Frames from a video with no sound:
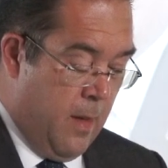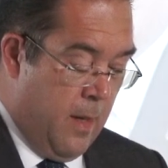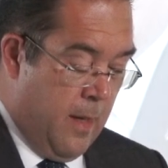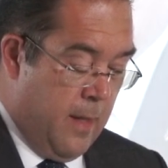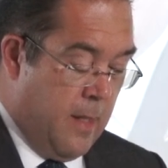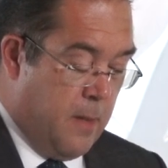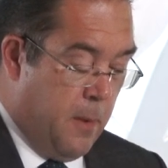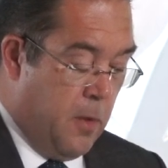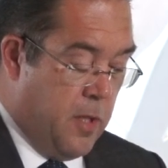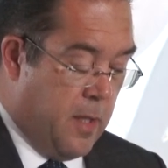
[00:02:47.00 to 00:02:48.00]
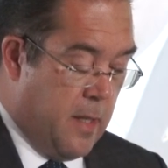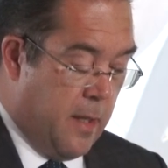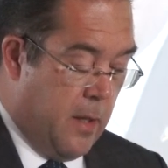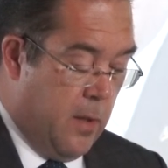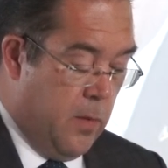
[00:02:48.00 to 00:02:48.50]
These projects
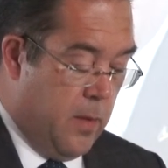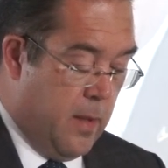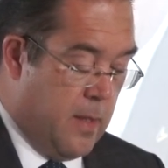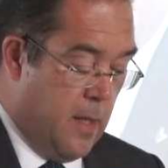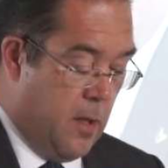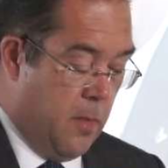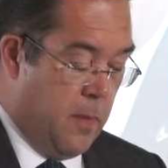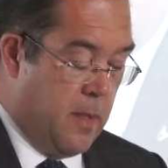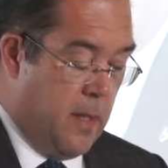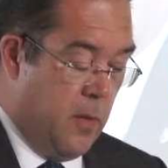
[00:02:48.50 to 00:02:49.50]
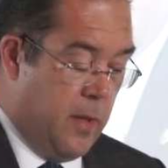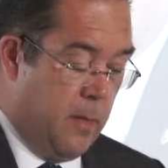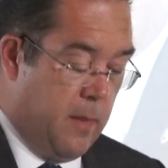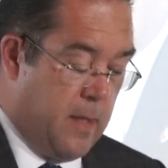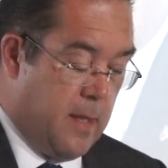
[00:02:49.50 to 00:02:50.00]
include St. Thomas Tower in
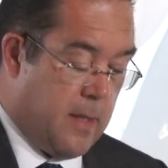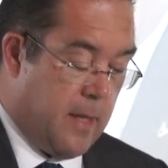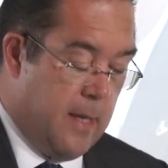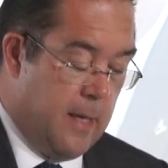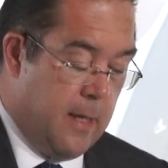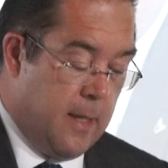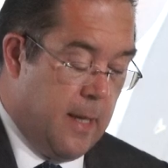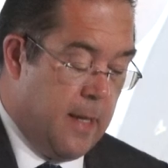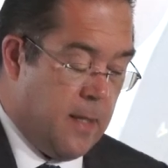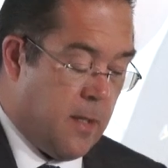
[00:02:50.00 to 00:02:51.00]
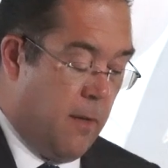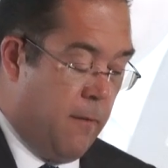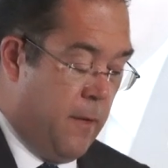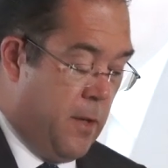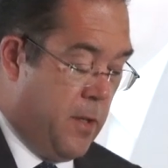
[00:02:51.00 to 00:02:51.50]
Marsa Scala and its
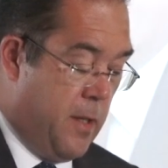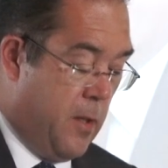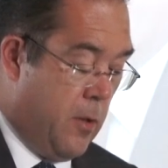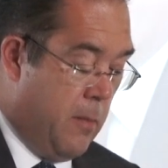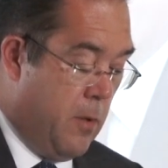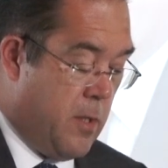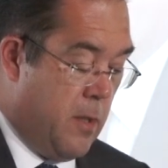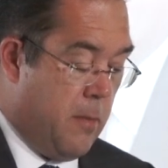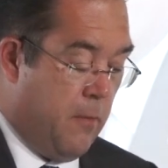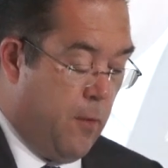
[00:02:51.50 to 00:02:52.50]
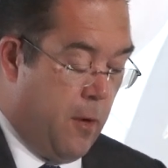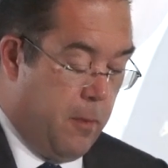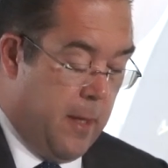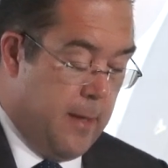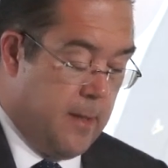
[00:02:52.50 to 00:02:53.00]
conversion into a museum for
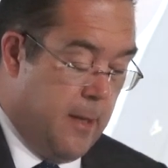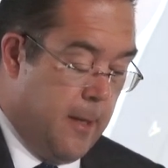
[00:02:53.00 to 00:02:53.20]
piracy,